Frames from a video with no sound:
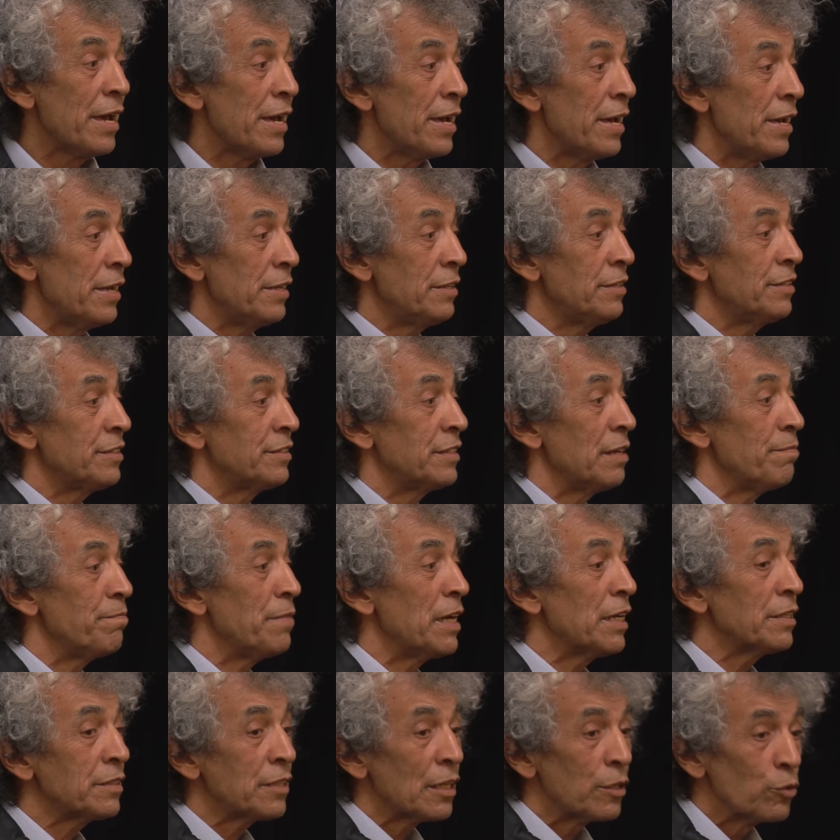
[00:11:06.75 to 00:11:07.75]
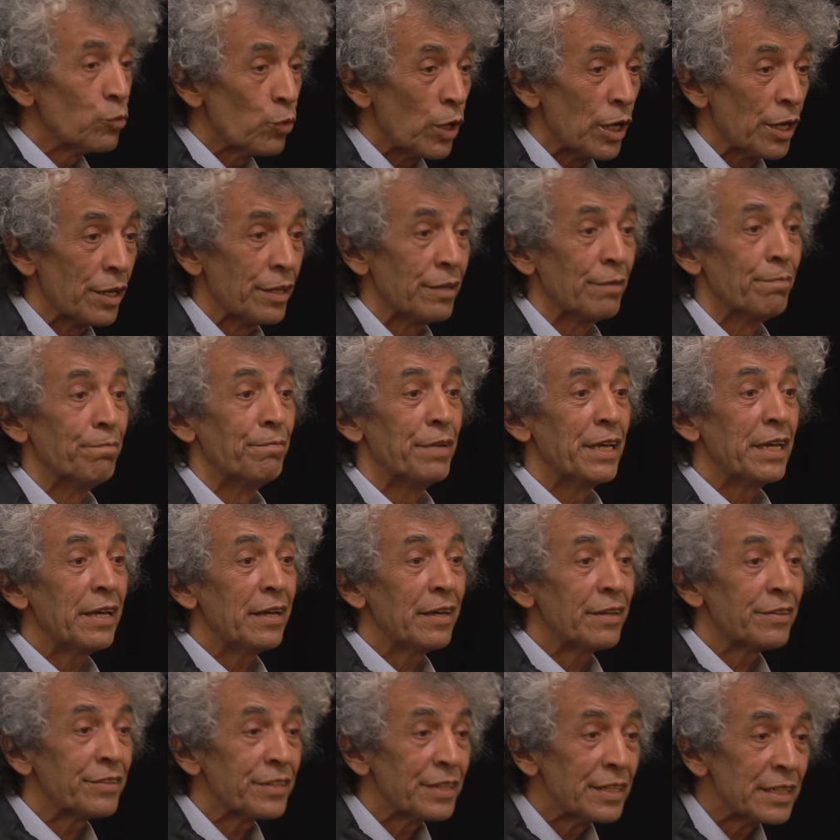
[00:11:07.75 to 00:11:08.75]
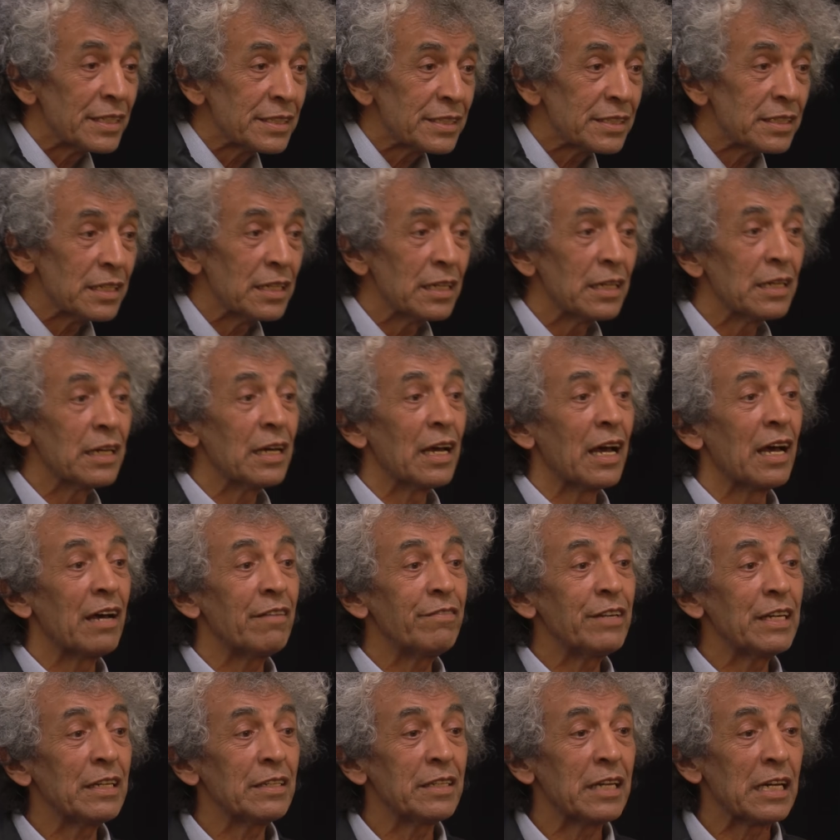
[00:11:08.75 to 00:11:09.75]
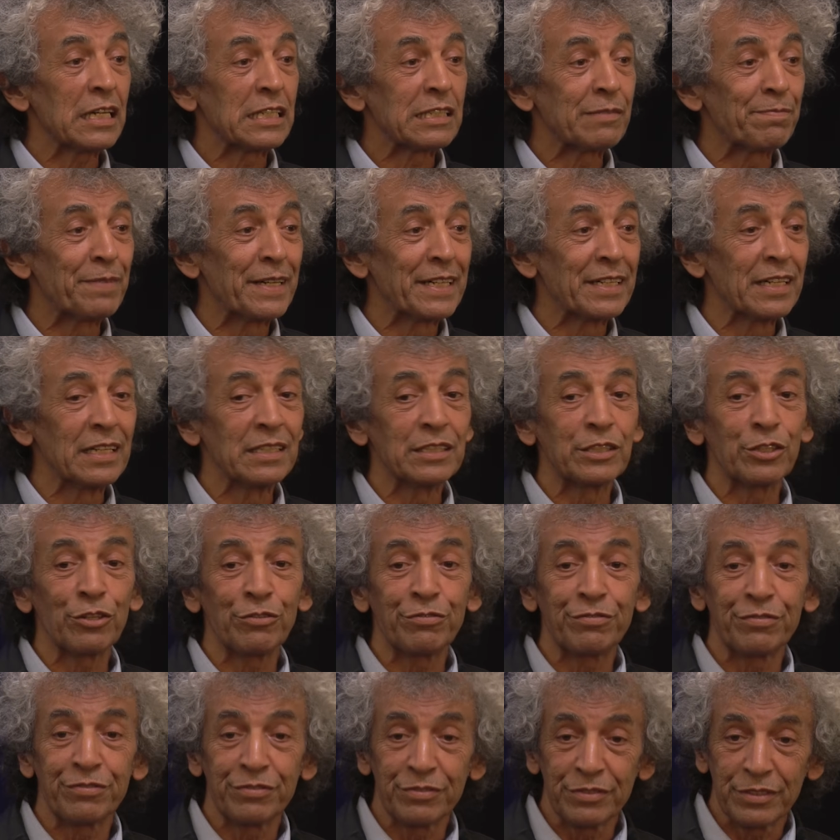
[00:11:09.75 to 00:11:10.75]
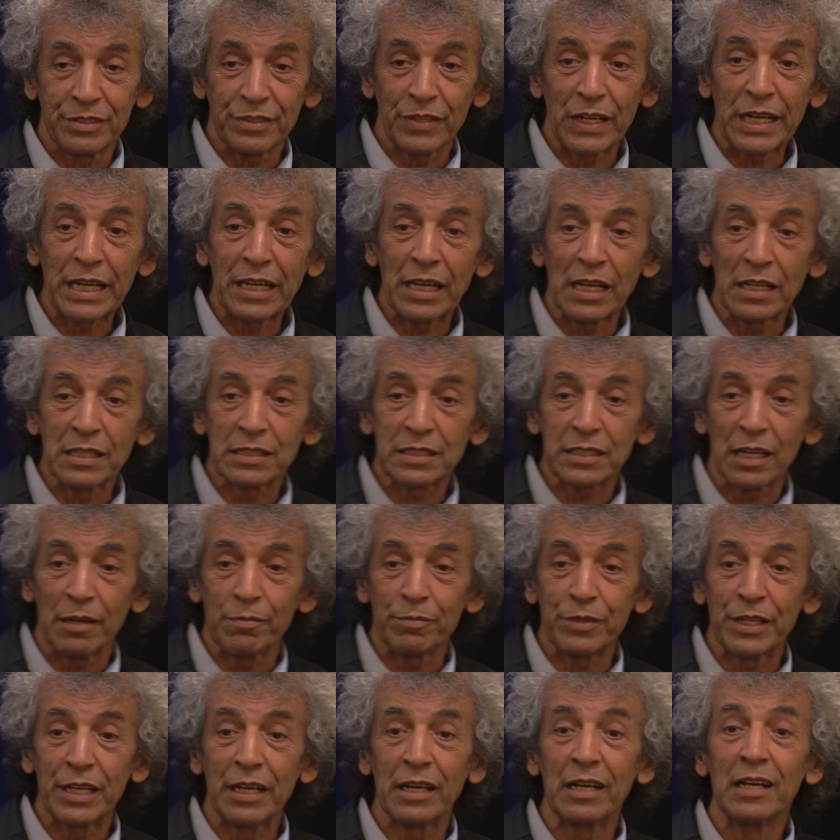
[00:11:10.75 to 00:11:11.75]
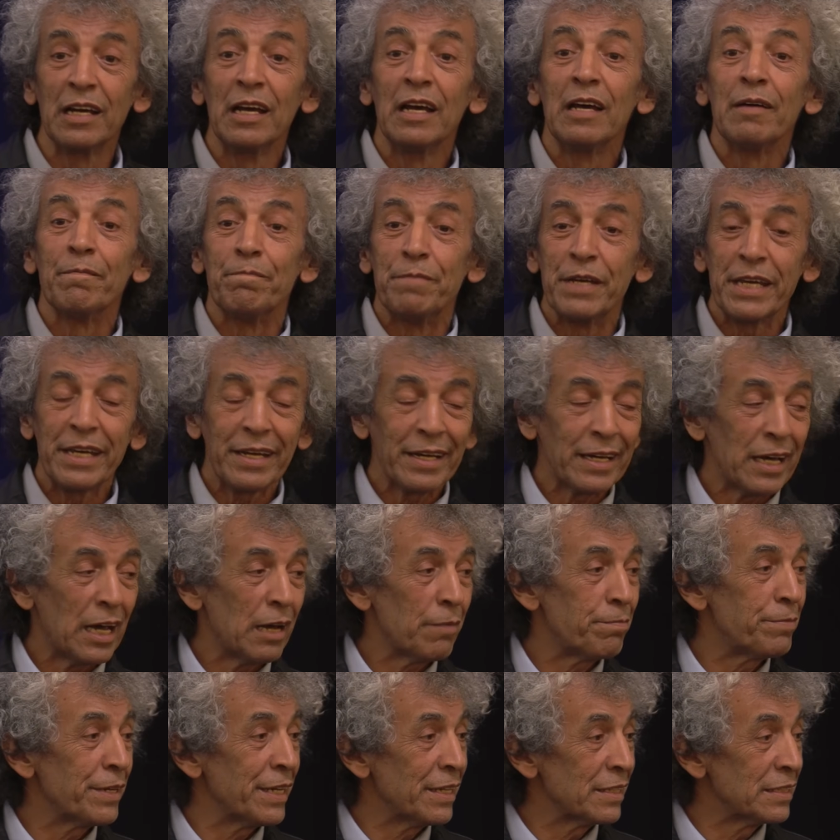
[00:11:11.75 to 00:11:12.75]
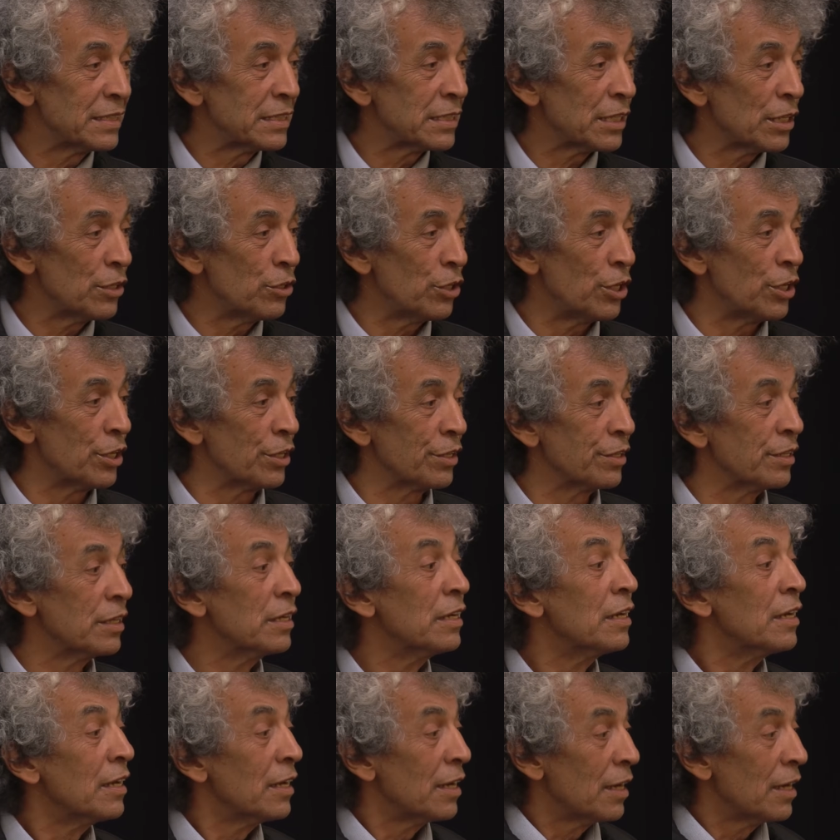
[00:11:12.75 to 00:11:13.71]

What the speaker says: And the mental one, being thirsty, having the experience of drinking something, being happy, and so on.